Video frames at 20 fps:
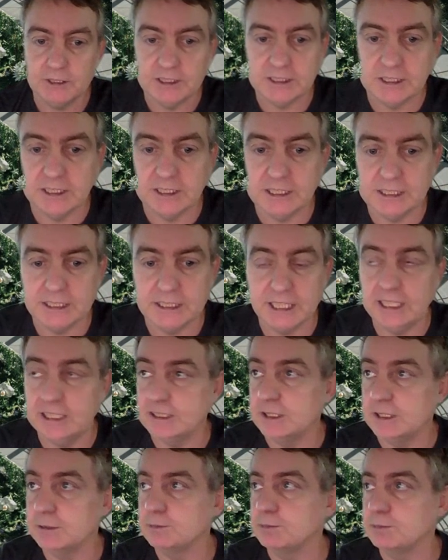which in this
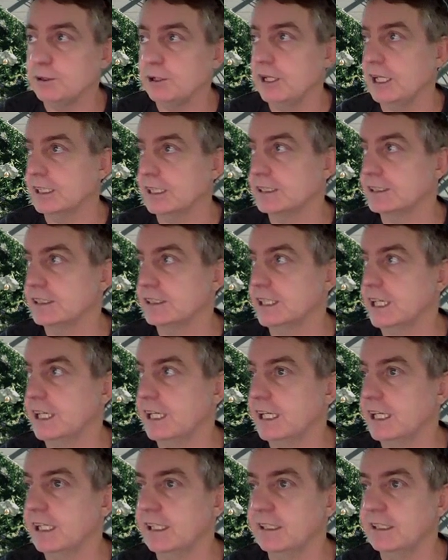case is product
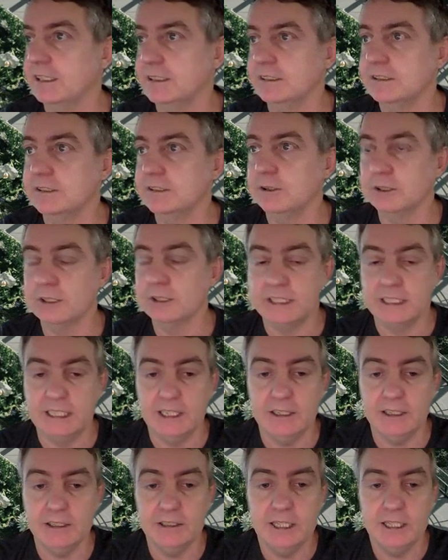and cost
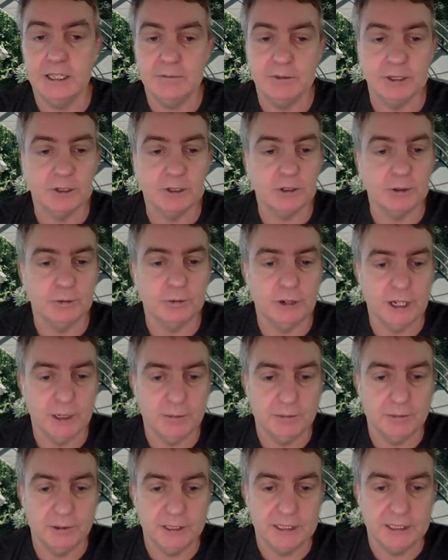center, but could
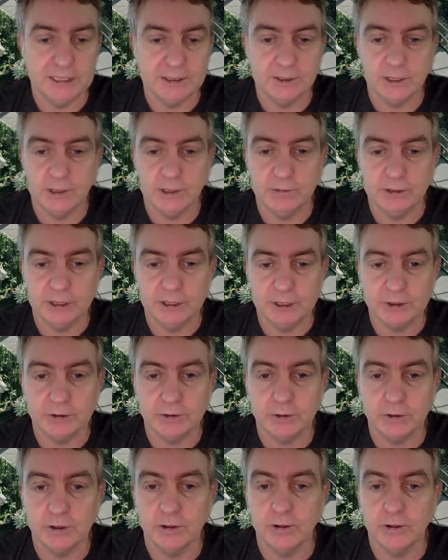well be service
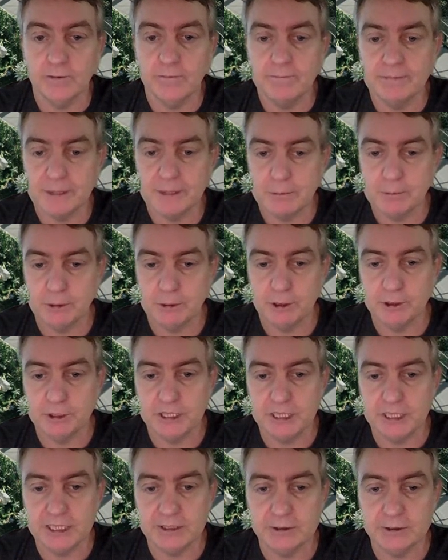or
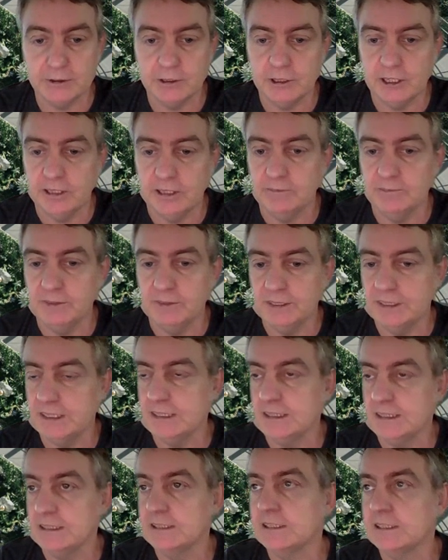project or line of
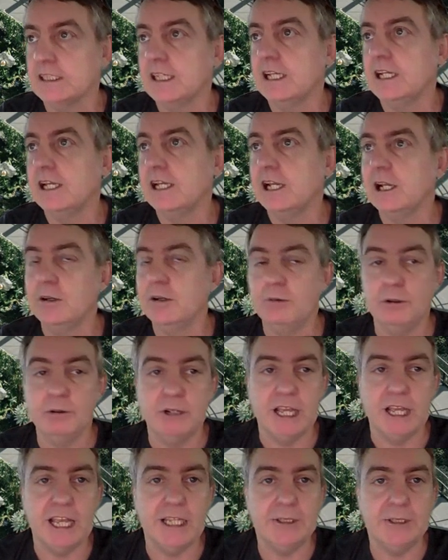business. We
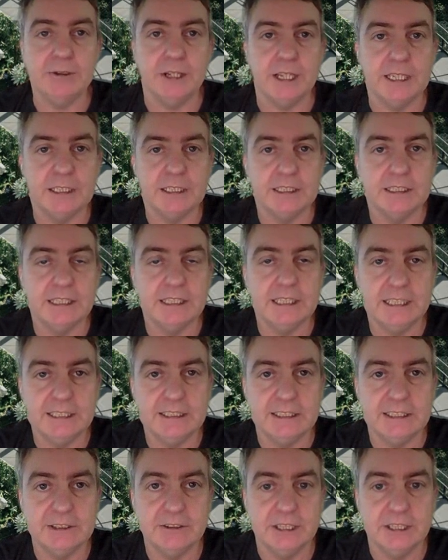would add your
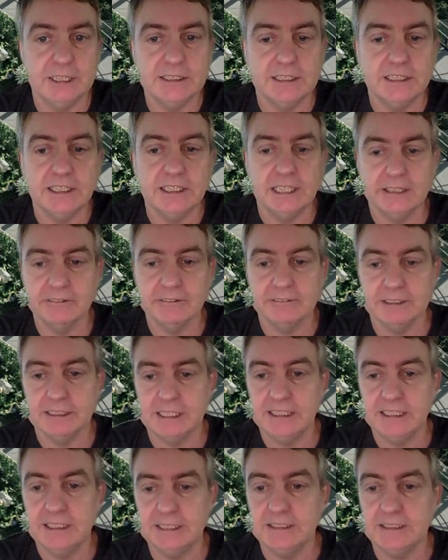entities and your entity
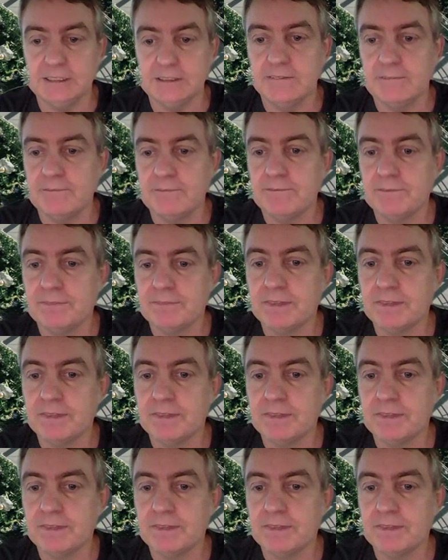currencies,